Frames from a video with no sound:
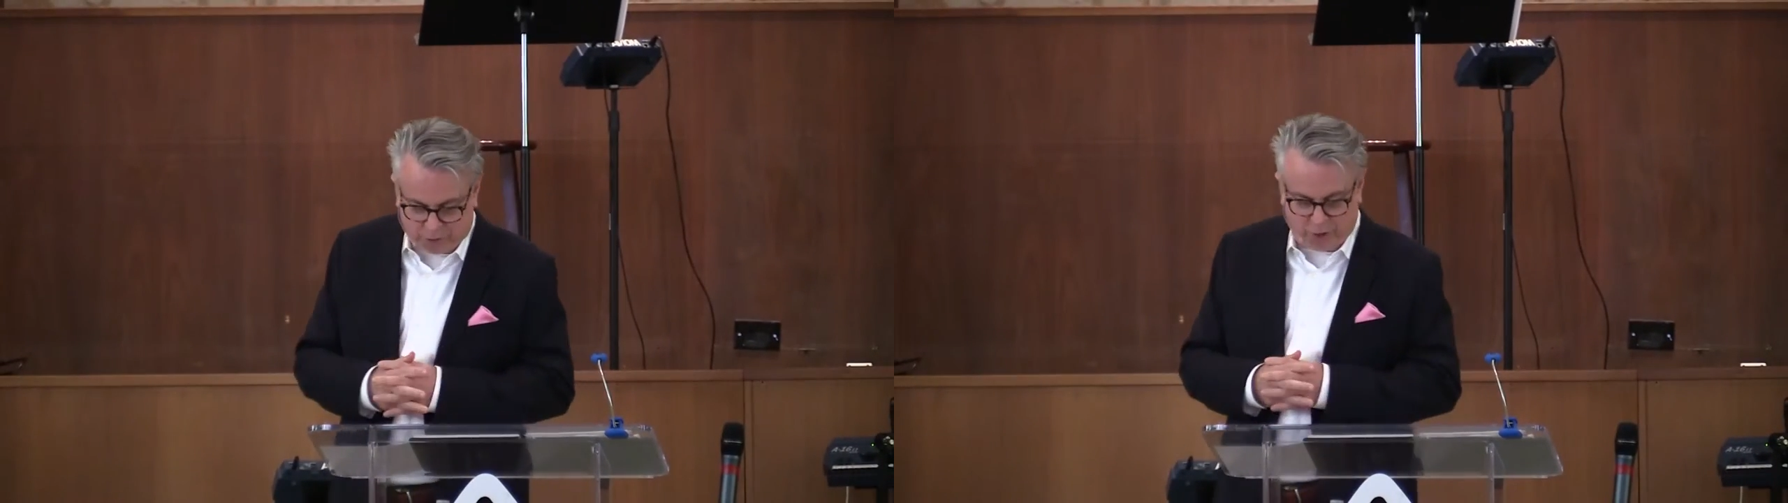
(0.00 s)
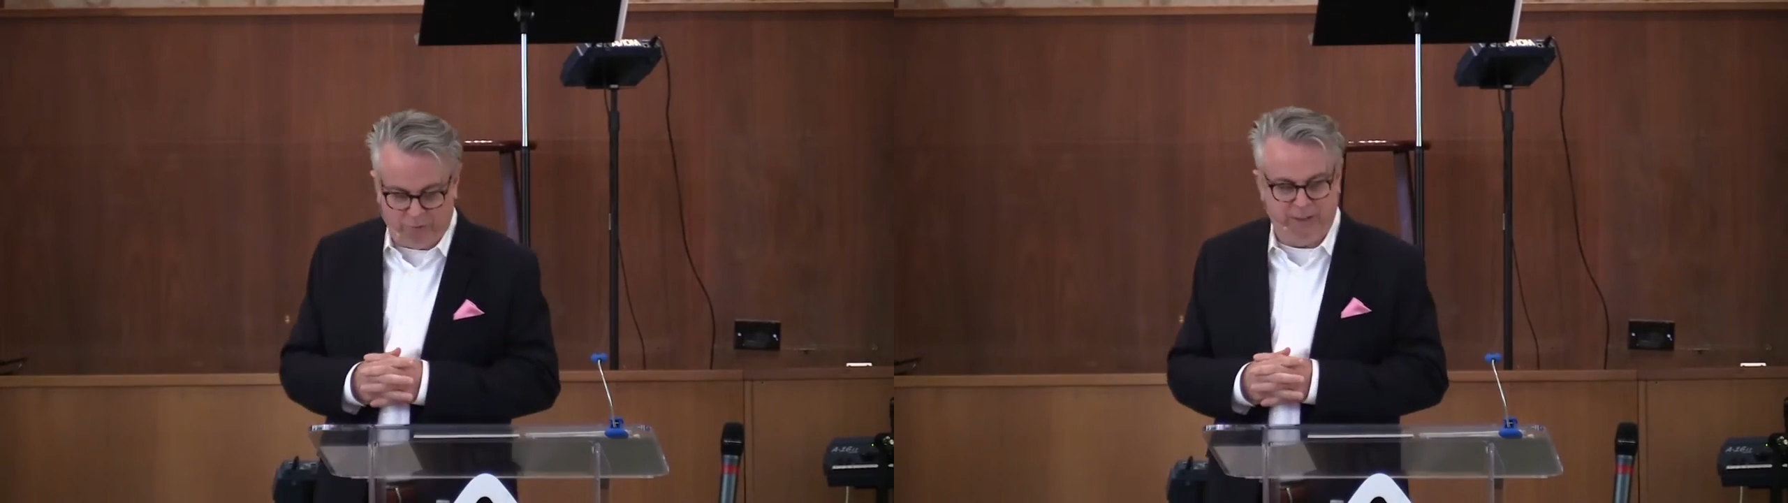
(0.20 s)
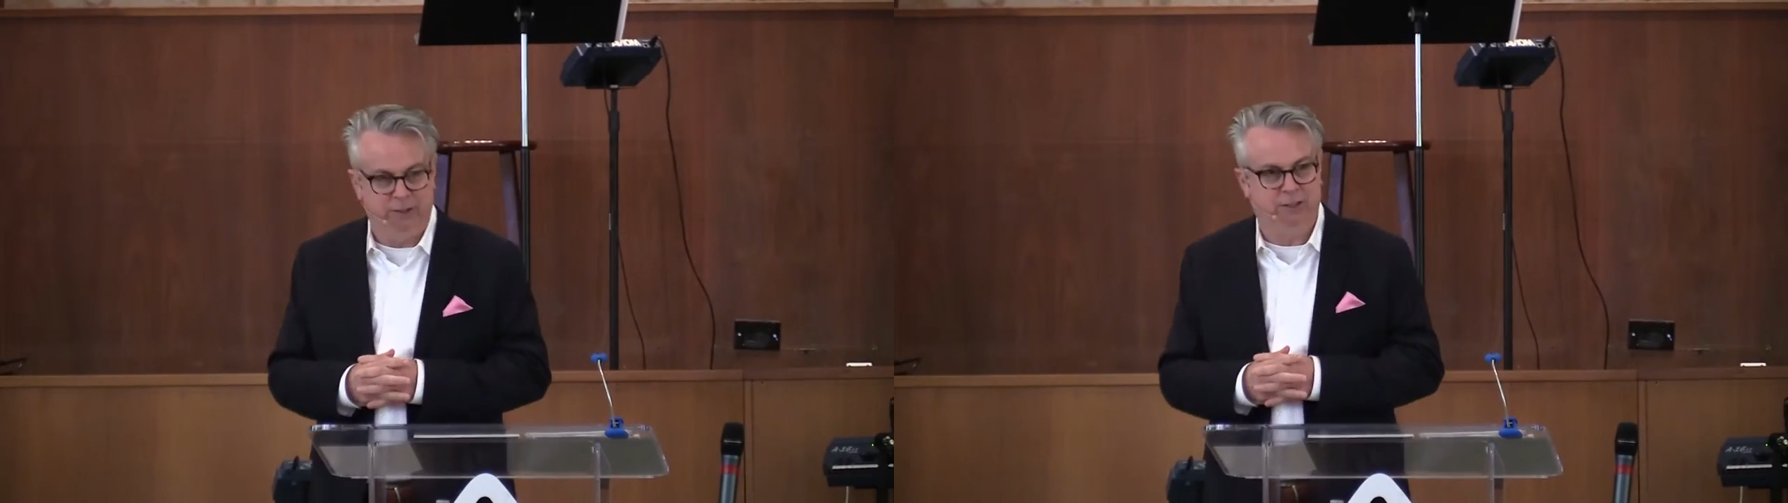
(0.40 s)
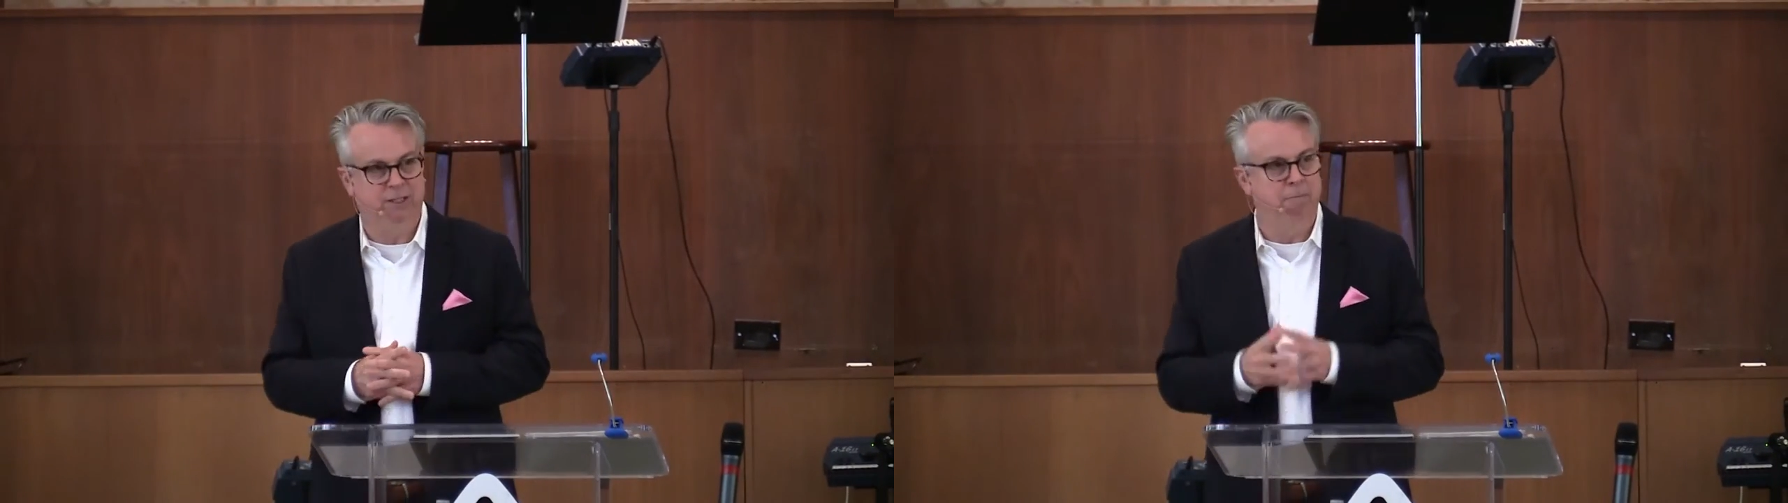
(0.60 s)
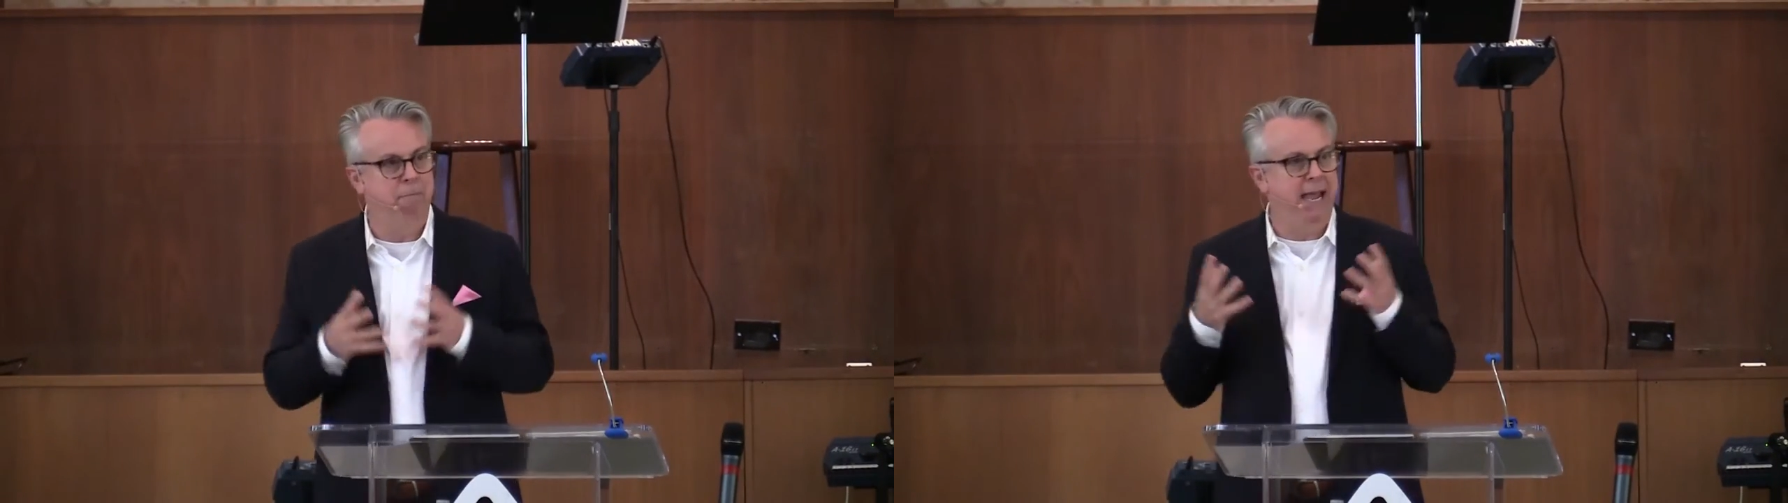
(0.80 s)
service,
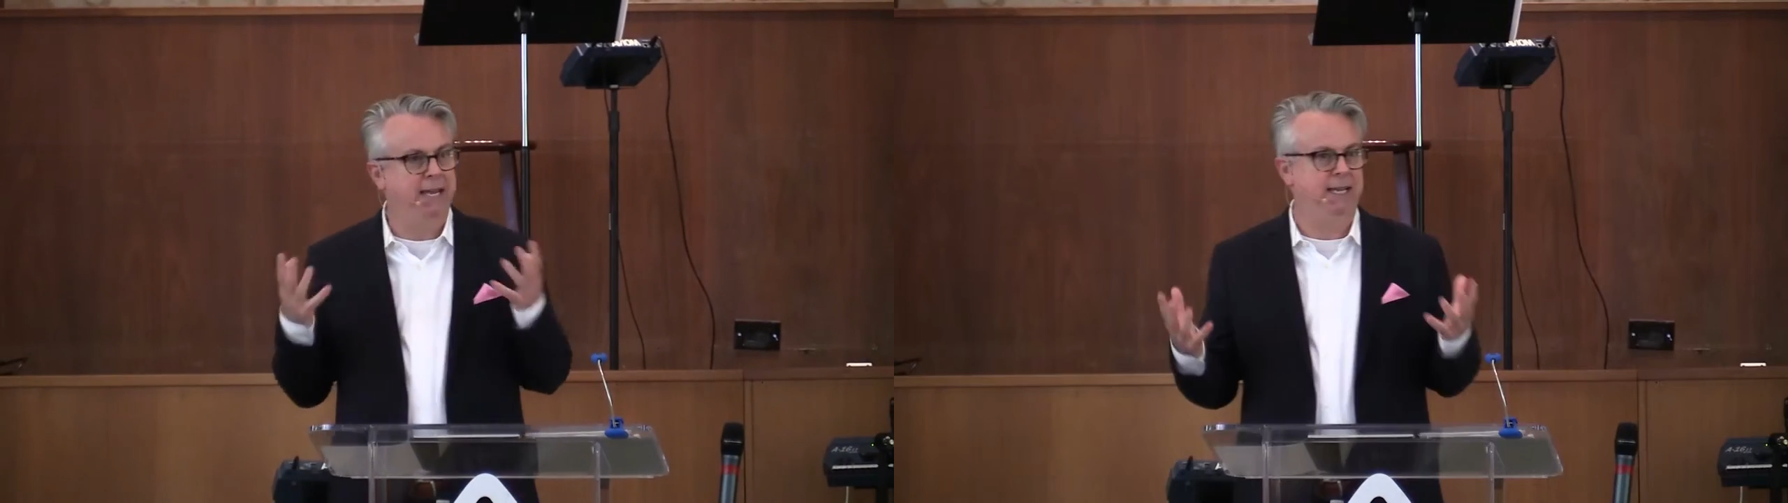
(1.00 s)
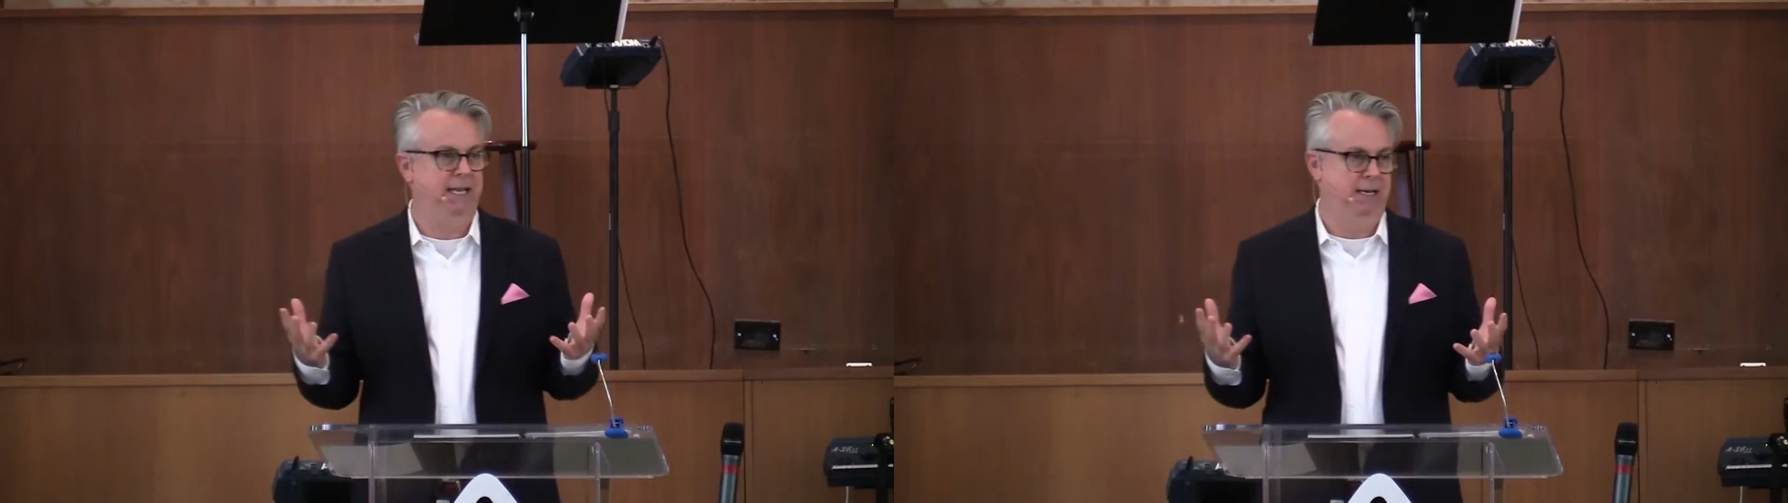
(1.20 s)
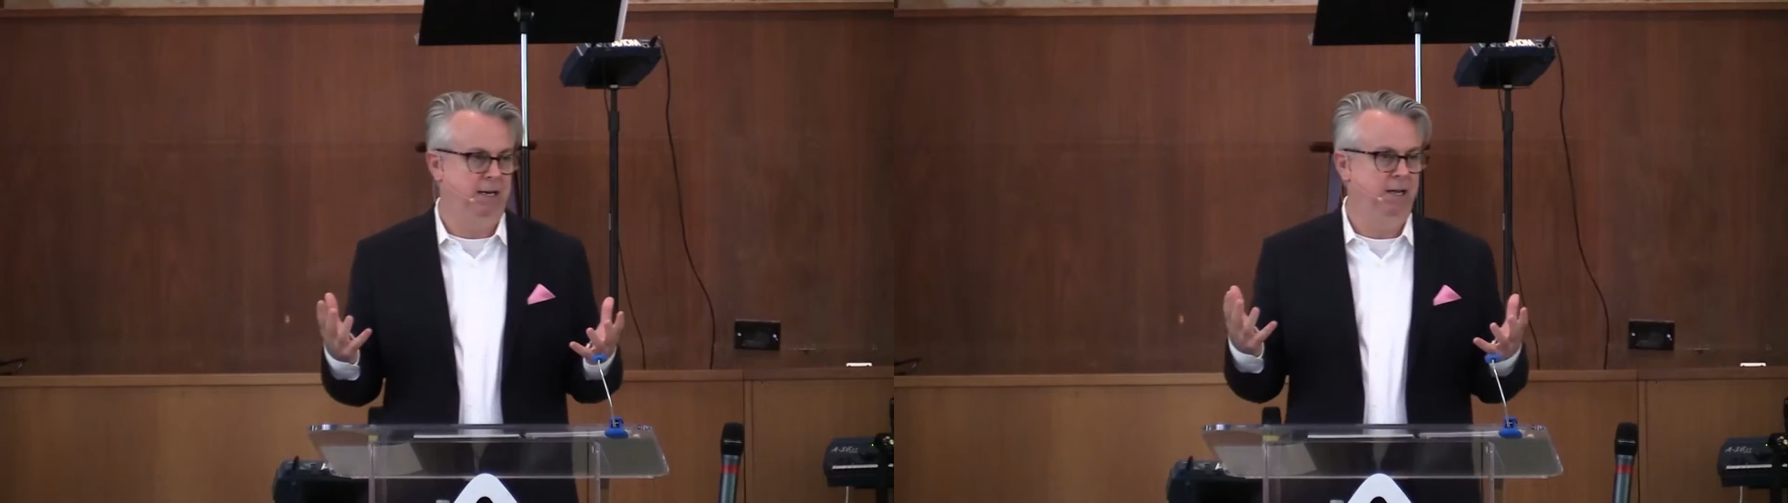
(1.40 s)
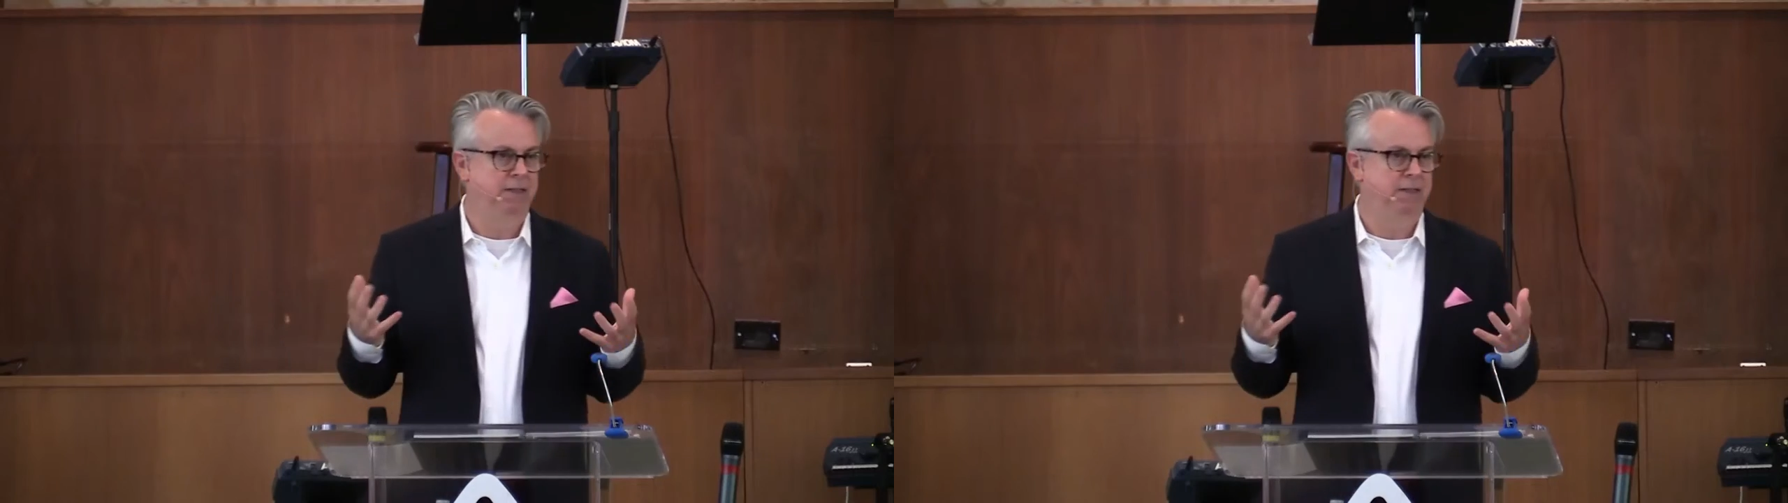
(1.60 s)
the baking,